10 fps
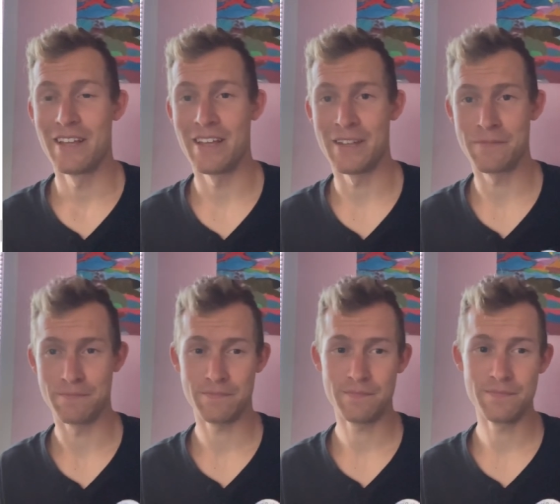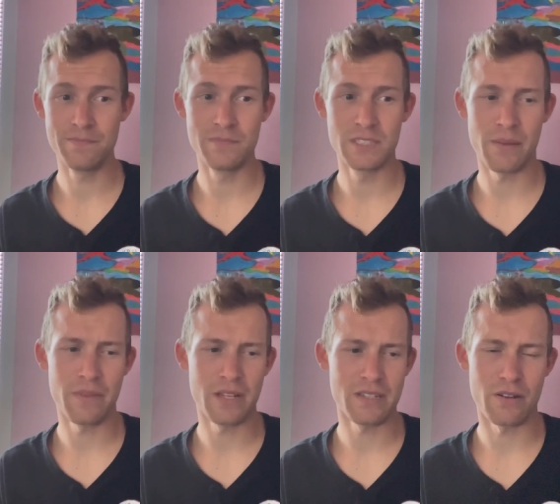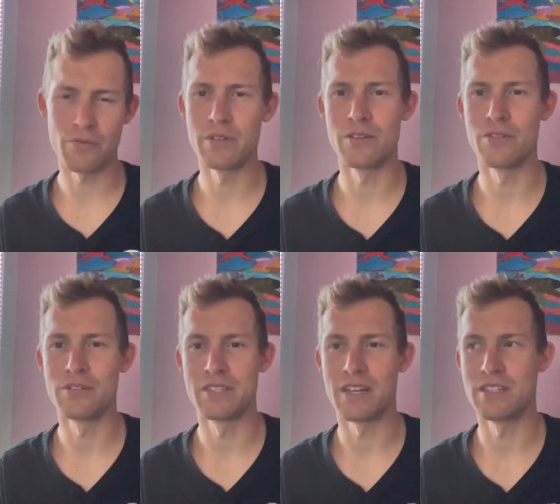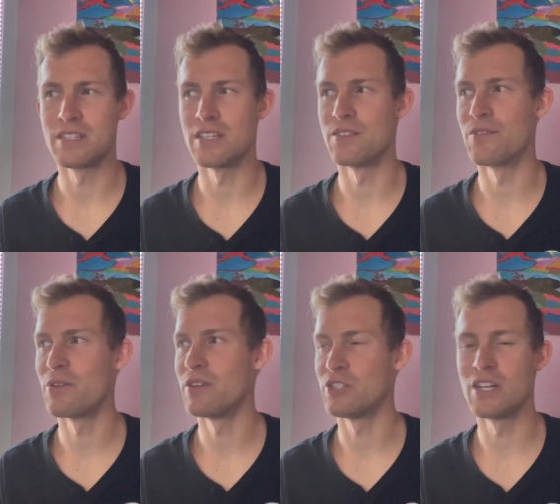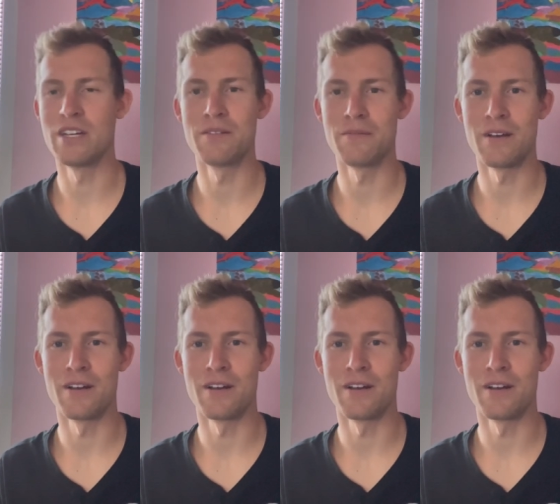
And some things that are really cool is that it's it's very legit.